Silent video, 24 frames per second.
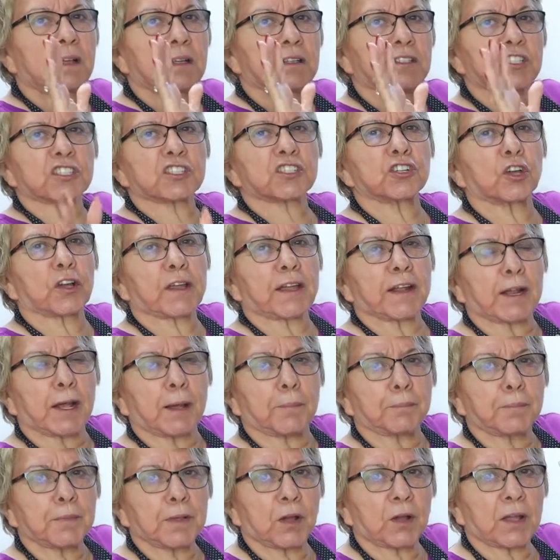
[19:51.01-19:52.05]
Just look it
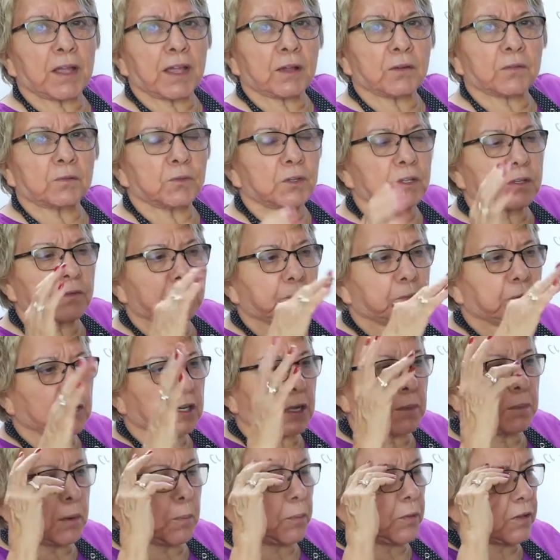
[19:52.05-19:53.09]
up, okay? We'll
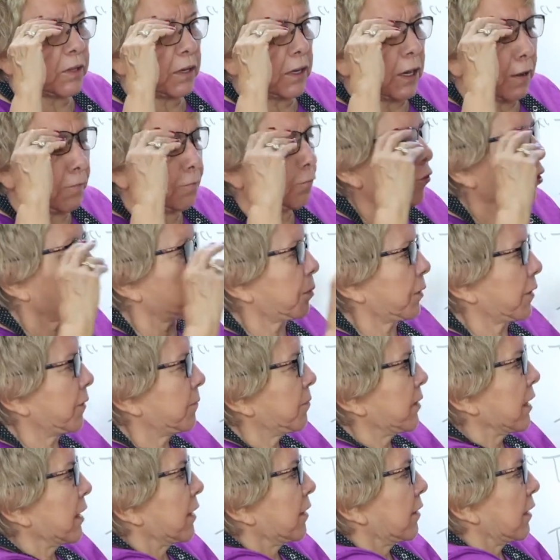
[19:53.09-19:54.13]
come up with a name for it, but
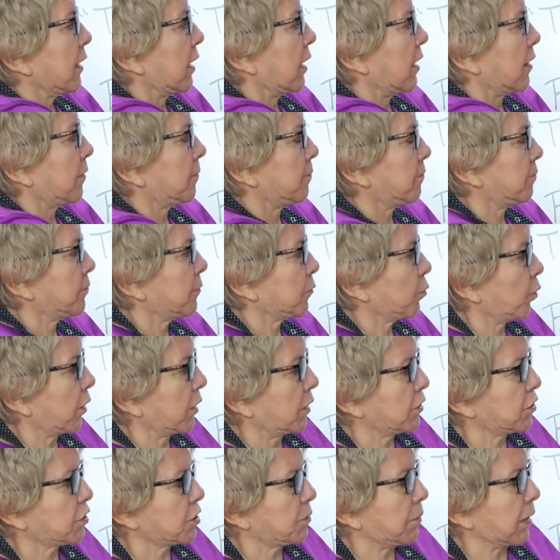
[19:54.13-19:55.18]

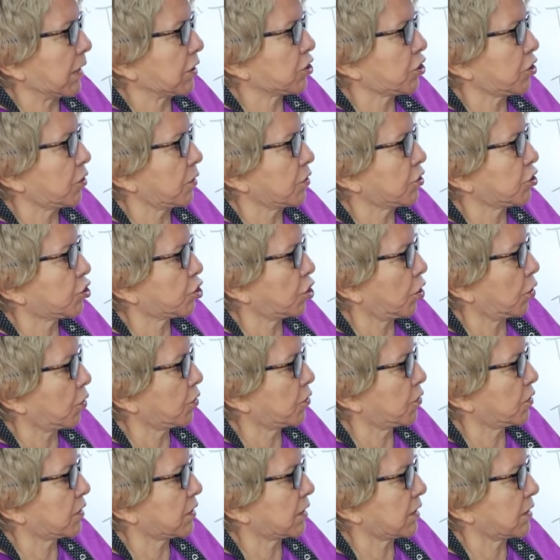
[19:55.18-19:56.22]
Wanted to make sure and show
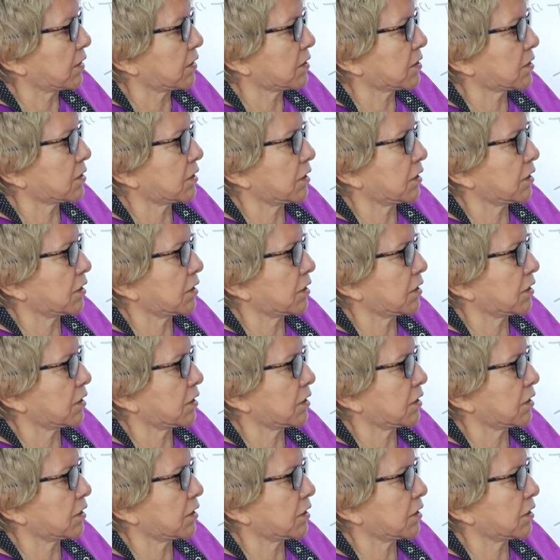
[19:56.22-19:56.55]
you this.